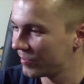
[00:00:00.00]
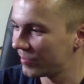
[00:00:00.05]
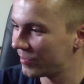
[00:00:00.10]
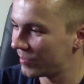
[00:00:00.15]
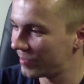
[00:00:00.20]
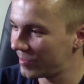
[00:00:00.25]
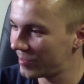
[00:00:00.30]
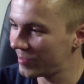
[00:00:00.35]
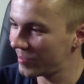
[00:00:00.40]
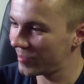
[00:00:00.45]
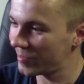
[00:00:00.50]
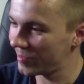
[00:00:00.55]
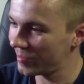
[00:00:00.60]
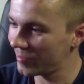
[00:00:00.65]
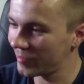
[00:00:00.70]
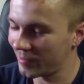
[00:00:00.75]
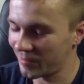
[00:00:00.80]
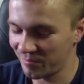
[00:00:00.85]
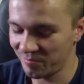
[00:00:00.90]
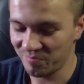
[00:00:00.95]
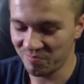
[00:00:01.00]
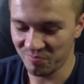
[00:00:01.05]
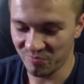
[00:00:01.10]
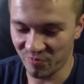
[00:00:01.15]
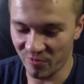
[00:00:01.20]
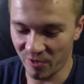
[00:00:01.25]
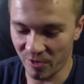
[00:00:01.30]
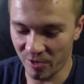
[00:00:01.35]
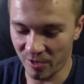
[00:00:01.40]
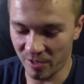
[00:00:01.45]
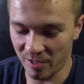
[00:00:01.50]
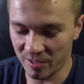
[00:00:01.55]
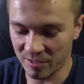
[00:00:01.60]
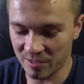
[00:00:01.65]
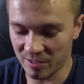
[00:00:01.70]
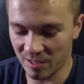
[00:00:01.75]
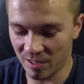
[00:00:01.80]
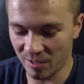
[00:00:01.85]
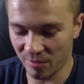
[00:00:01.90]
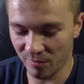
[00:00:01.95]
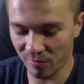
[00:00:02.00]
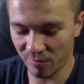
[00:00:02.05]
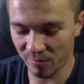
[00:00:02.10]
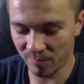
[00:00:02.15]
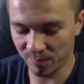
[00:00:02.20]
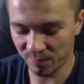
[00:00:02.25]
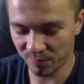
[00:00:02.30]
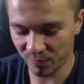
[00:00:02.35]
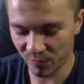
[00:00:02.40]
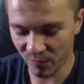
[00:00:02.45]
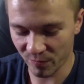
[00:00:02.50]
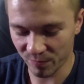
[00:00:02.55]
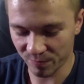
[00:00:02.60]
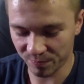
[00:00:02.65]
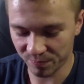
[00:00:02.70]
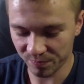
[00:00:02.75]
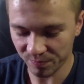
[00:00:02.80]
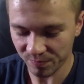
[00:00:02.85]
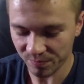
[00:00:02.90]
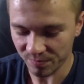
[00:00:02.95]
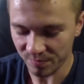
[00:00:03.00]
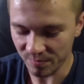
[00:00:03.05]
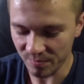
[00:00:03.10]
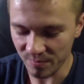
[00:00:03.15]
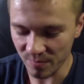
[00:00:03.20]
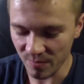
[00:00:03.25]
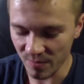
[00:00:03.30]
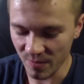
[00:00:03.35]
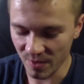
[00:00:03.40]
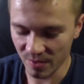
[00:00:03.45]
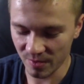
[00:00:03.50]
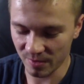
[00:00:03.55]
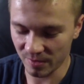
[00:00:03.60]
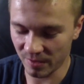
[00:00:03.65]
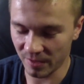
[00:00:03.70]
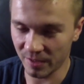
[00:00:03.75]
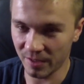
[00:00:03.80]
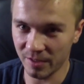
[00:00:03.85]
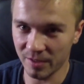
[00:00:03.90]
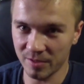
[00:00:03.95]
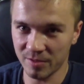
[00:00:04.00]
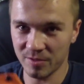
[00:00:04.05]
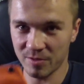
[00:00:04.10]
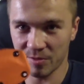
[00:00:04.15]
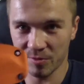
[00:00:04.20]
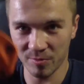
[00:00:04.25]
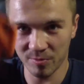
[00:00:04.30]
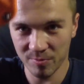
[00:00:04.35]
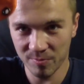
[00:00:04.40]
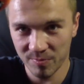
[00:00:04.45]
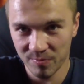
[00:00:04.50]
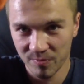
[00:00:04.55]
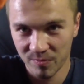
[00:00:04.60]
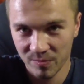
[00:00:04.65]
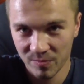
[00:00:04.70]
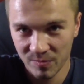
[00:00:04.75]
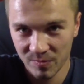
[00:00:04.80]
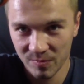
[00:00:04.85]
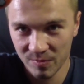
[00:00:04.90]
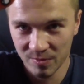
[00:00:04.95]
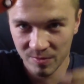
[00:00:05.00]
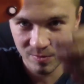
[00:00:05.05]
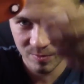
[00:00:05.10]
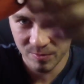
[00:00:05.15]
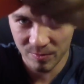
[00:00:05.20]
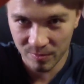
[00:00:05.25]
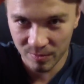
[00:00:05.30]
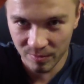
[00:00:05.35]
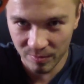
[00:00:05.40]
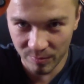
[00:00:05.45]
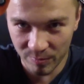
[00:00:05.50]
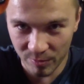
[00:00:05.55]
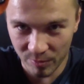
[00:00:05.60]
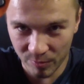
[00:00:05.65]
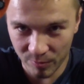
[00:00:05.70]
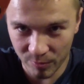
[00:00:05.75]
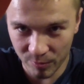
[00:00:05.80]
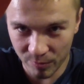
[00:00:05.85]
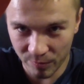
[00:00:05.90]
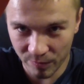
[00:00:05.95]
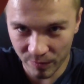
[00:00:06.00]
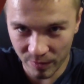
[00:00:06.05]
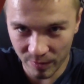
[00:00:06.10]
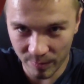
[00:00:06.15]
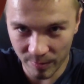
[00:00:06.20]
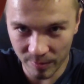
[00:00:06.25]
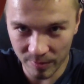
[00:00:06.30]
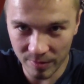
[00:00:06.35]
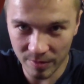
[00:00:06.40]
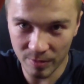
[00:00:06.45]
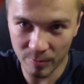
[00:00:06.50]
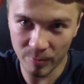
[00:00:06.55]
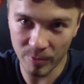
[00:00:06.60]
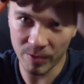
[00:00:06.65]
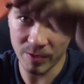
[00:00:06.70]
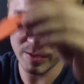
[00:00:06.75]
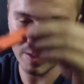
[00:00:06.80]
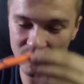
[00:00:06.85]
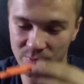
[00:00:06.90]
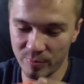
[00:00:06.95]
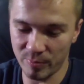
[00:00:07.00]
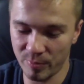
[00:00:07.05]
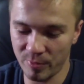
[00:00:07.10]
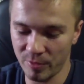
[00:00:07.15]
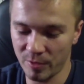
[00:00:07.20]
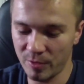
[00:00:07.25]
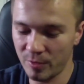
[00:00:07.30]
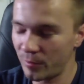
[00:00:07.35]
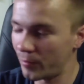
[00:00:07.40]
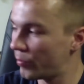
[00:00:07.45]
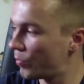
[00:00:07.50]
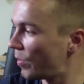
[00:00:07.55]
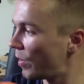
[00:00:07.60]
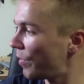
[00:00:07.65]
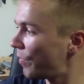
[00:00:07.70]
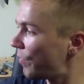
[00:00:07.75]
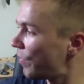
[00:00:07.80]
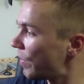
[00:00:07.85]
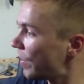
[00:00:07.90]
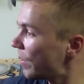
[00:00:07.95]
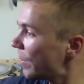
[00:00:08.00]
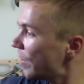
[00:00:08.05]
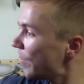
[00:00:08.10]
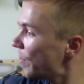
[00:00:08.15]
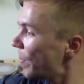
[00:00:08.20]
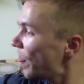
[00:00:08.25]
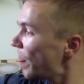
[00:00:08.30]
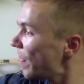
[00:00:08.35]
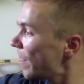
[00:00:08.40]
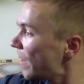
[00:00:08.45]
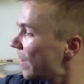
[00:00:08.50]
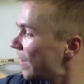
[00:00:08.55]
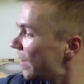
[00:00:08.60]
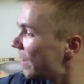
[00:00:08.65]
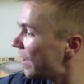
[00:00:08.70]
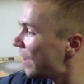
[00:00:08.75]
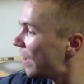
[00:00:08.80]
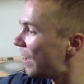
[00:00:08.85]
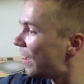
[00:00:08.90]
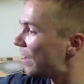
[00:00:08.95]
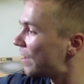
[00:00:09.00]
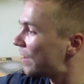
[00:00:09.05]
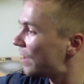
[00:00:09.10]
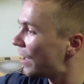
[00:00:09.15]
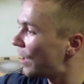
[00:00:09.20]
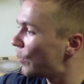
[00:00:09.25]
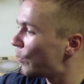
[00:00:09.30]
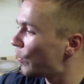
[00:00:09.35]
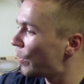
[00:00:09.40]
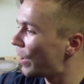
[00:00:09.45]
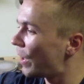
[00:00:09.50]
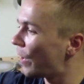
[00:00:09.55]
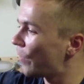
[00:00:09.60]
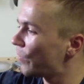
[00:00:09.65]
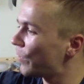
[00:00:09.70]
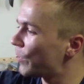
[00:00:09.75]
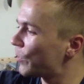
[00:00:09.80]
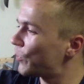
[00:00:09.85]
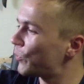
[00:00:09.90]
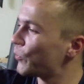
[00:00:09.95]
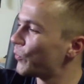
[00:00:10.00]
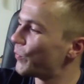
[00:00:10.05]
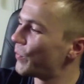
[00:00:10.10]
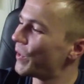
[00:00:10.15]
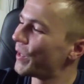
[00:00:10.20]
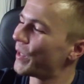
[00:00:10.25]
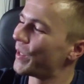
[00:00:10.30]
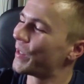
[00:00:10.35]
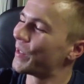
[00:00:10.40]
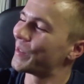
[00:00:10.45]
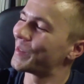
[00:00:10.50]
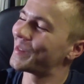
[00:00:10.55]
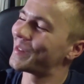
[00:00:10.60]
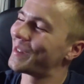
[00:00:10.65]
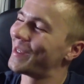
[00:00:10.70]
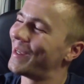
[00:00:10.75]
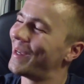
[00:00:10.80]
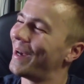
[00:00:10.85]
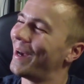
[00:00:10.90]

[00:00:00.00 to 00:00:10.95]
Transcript: It's very nice knife. like it, so let me know what you think about that one. That's pretty cool, I think and then we have the two biggies